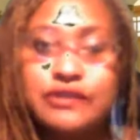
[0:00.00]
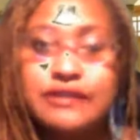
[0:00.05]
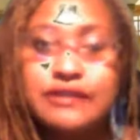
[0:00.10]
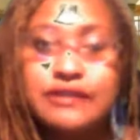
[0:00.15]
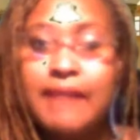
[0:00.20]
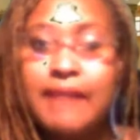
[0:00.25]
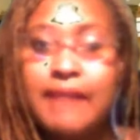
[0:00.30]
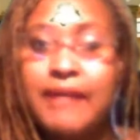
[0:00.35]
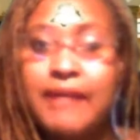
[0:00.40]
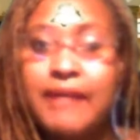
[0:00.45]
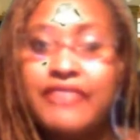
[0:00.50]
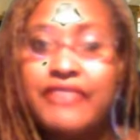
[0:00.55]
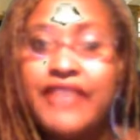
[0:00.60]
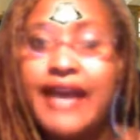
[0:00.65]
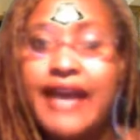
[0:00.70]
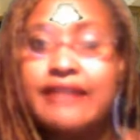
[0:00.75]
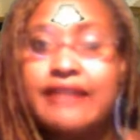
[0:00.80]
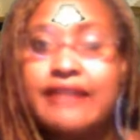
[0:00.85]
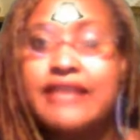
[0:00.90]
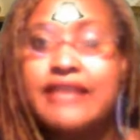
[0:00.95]
How about that?
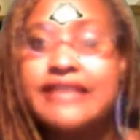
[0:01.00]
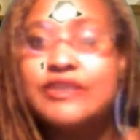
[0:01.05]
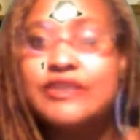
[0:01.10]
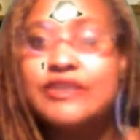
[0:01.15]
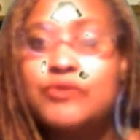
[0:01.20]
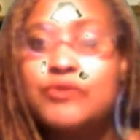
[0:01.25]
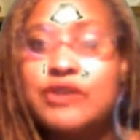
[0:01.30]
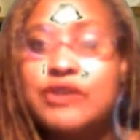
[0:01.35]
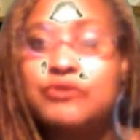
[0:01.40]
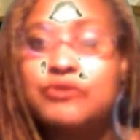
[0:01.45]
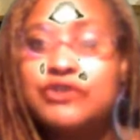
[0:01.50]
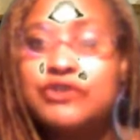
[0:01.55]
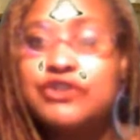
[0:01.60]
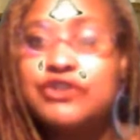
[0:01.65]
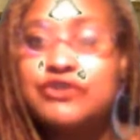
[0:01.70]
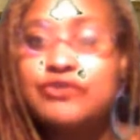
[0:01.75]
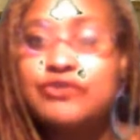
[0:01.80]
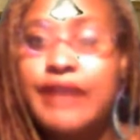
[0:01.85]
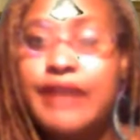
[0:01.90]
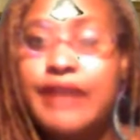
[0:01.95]
That's the word we'll
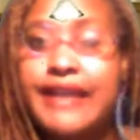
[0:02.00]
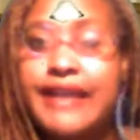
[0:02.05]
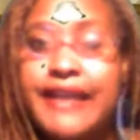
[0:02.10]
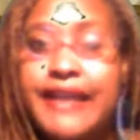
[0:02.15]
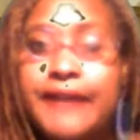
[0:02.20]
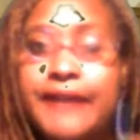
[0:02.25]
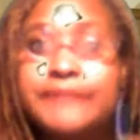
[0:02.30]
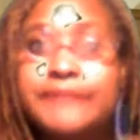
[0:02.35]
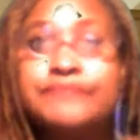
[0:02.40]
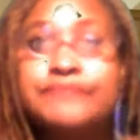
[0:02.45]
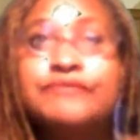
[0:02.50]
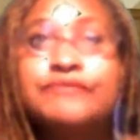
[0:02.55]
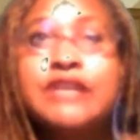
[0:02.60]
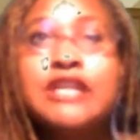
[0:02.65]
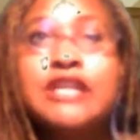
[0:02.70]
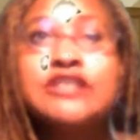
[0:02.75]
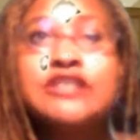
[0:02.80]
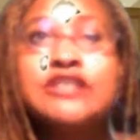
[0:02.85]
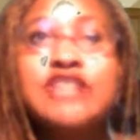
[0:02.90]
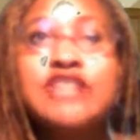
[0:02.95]
use right now.
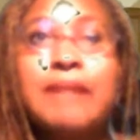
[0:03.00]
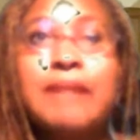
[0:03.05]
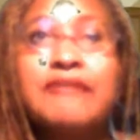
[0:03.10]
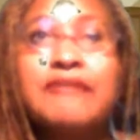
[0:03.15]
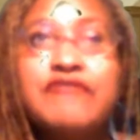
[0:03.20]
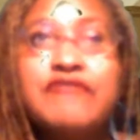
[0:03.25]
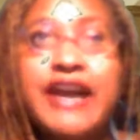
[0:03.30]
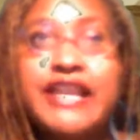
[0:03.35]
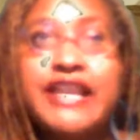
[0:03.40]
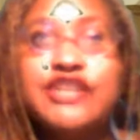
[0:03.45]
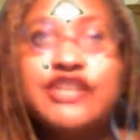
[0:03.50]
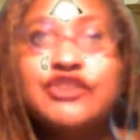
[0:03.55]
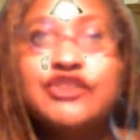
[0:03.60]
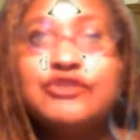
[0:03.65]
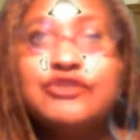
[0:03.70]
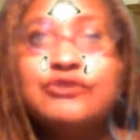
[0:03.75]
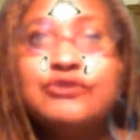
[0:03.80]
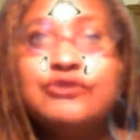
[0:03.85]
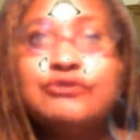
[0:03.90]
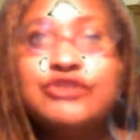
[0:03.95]
So I'm inviting
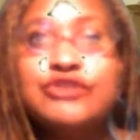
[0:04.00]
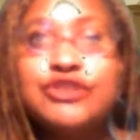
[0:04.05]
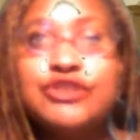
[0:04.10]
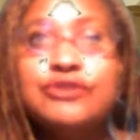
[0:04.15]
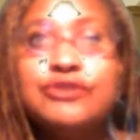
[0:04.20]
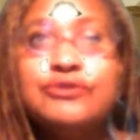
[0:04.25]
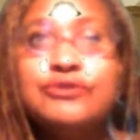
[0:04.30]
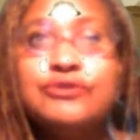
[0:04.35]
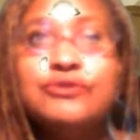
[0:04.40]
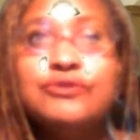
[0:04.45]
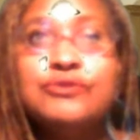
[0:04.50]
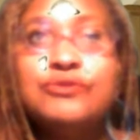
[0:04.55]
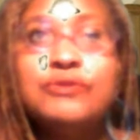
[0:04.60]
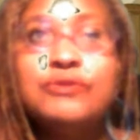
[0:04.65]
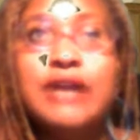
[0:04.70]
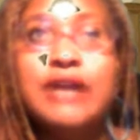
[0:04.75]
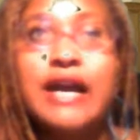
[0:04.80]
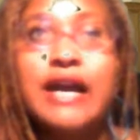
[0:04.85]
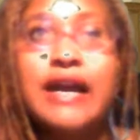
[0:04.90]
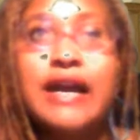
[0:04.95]
you to,
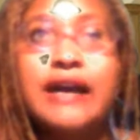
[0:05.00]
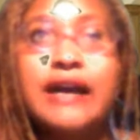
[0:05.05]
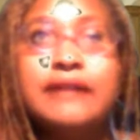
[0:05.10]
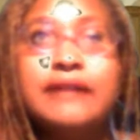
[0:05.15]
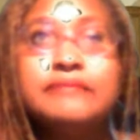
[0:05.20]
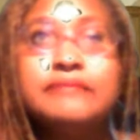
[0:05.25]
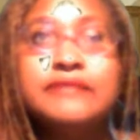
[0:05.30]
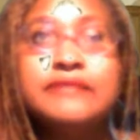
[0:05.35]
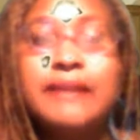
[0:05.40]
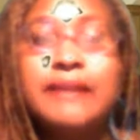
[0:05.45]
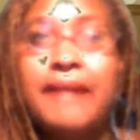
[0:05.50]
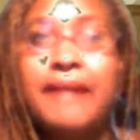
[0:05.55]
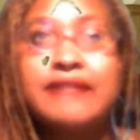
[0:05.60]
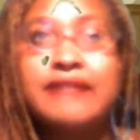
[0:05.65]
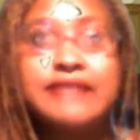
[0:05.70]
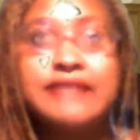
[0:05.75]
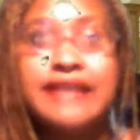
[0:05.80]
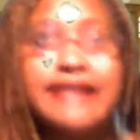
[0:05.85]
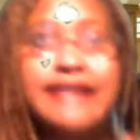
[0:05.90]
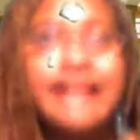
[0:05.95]
yep, I'll
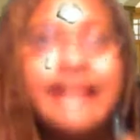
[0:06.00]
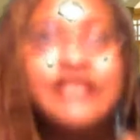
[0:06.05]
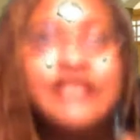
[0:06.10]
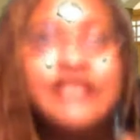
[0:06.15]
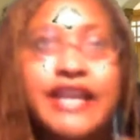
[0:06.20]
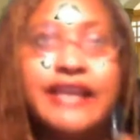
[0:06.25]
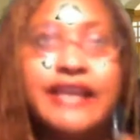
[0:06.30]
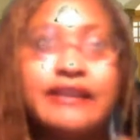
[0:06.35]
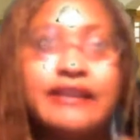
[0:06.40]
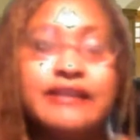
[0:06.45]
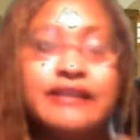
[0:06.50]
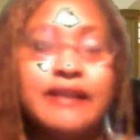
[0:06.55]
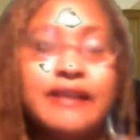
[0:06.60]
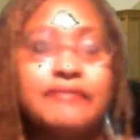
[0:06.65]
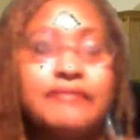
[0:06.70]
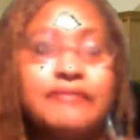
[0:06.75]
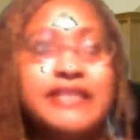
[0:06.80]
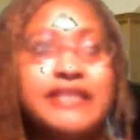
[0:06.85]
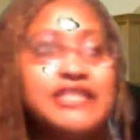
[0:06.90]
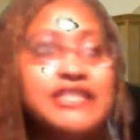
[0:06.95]
take that jacket. Yeah,
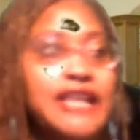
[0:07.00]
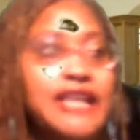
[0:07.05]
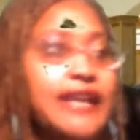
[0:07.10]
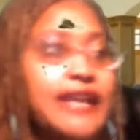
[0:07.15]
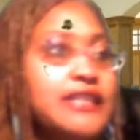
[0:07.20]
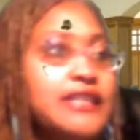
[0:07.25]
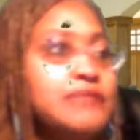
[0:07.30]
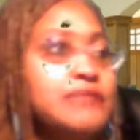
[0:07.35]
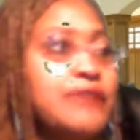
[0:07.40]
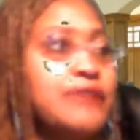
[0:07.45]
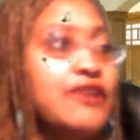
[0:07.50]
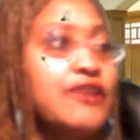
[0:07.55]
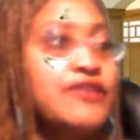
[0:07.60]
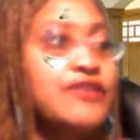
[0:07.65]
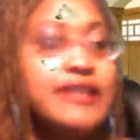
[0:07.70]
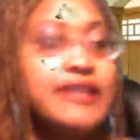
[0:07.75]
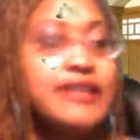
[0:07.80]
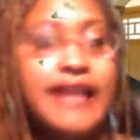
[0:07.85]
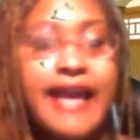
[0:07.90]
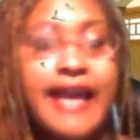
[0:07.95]
that jacket is better than
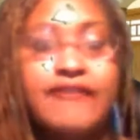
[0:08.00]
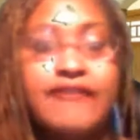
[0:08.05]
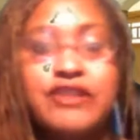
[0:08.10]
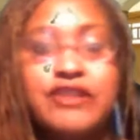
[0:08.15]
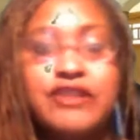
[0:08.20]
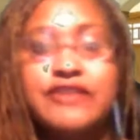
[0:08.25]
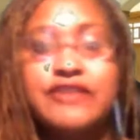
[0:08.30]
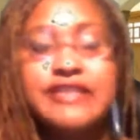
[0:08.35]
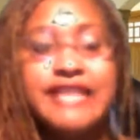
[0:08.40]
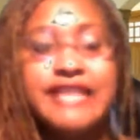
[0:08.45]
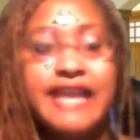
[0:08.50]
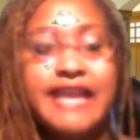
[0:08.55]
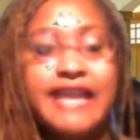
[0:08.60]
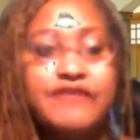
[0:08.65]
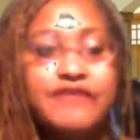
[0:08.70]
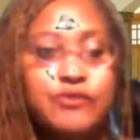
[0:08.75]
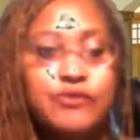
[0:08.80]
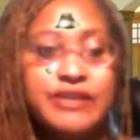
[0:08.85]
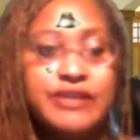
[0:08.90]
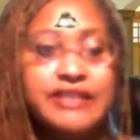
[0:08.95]
having on this heavy
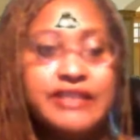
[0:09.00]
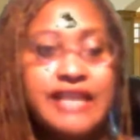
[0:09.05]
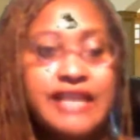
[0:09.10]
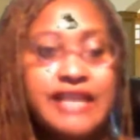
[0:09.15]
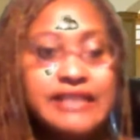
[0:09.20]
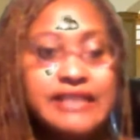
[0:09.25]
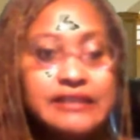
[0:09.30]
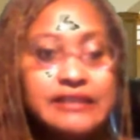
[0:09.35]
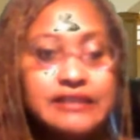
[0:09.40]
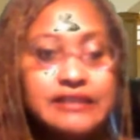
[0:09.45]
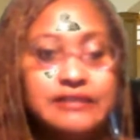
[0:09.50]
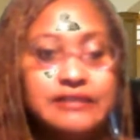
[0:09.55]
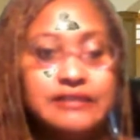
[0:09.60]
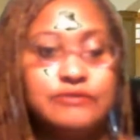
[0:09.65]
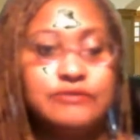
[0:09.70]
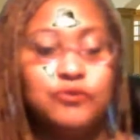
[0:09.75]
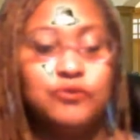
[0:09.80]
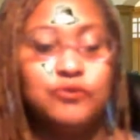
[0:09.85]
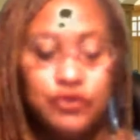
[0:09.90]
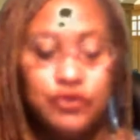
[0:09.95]
one because that's the
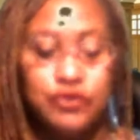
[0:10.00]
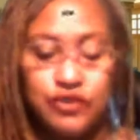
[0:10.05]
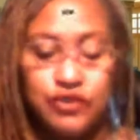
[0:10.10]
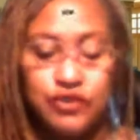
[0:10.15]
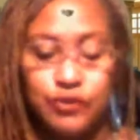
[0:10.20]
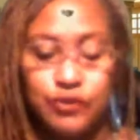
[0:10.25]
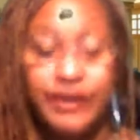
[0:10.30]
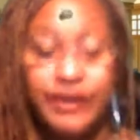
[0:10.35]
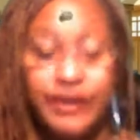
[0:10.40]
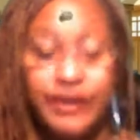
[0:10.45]
wool sweater.